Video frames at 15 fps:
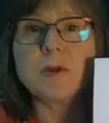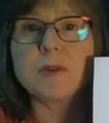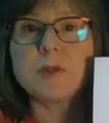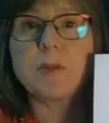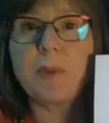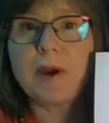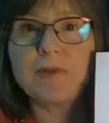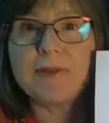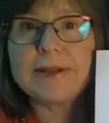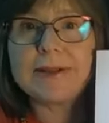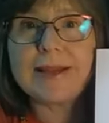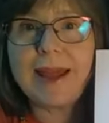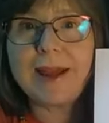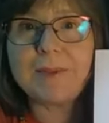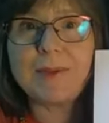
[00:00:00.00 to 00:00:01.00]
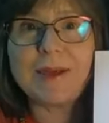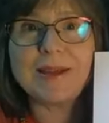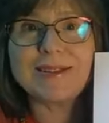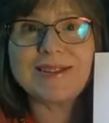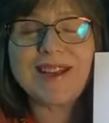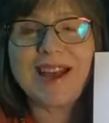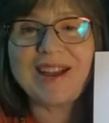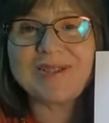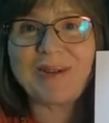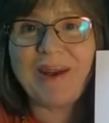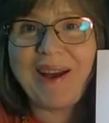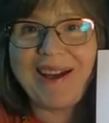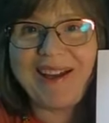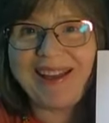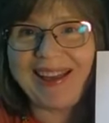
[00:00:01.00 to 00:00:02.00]
So it's a perfect day to be inside
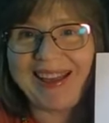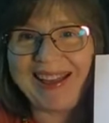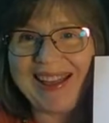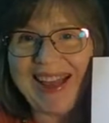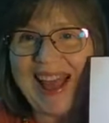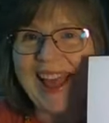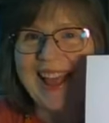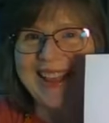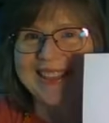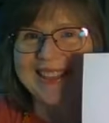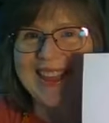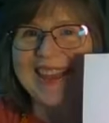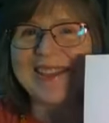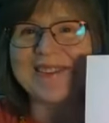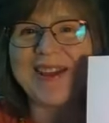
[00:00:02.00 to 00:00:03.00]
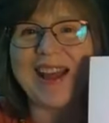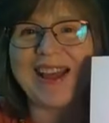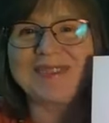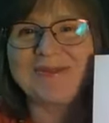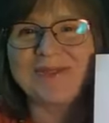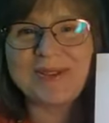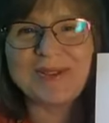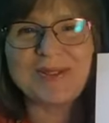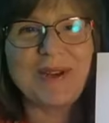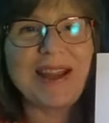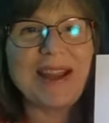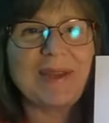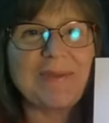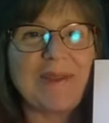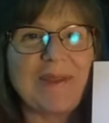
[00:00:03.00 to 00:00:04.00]
drawing. Yay! Thank you guys for
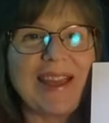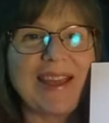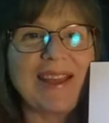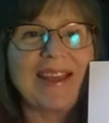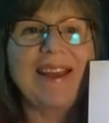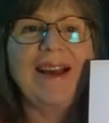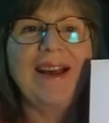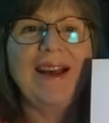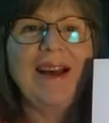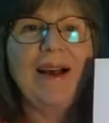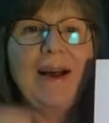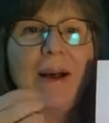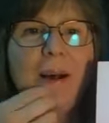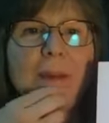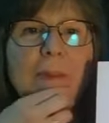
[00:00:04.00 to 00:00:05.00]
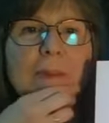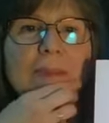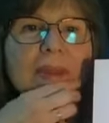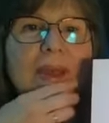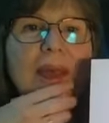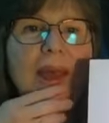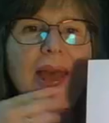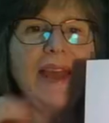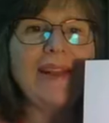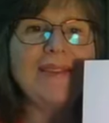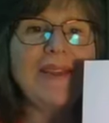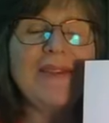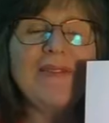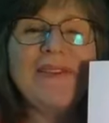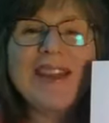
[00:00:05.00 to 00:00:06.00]
joining me. Um, and
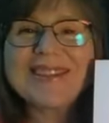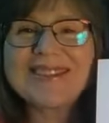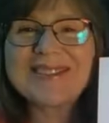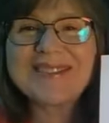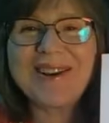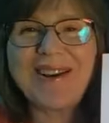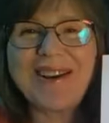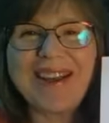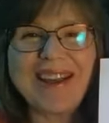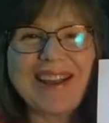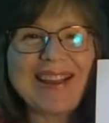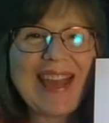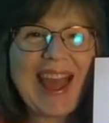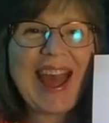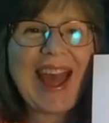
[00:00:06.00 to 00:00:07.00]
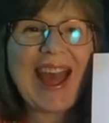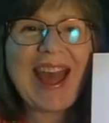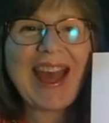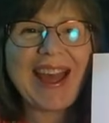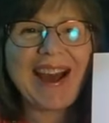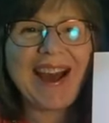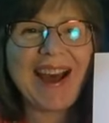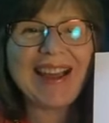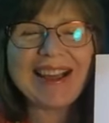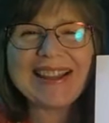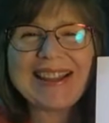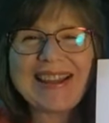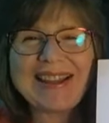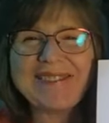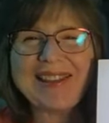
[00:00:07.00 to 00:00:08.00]
Olivia's drawing. Yay!
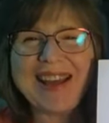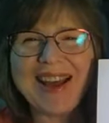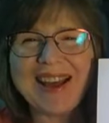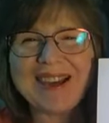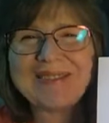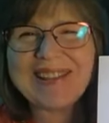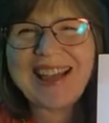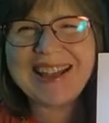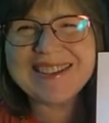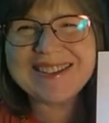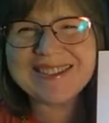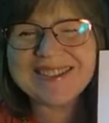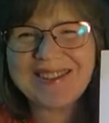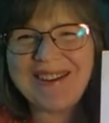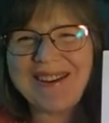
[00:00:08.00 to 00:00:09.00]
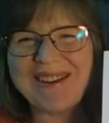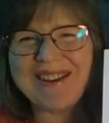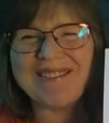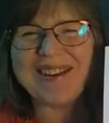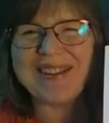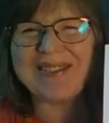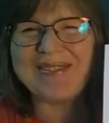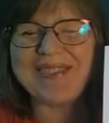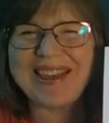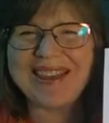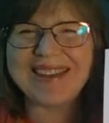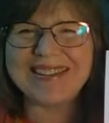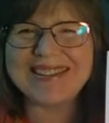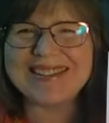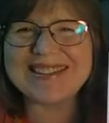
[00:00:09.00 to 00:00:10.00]
Hi, Olivia. I'm glad you're drawing with
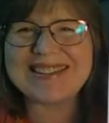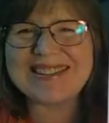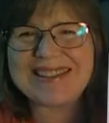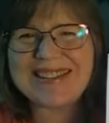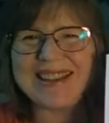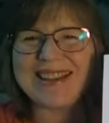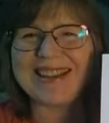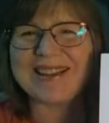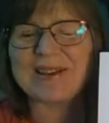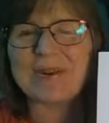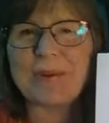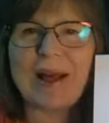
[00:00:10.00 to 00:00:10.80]
me. Good to see you.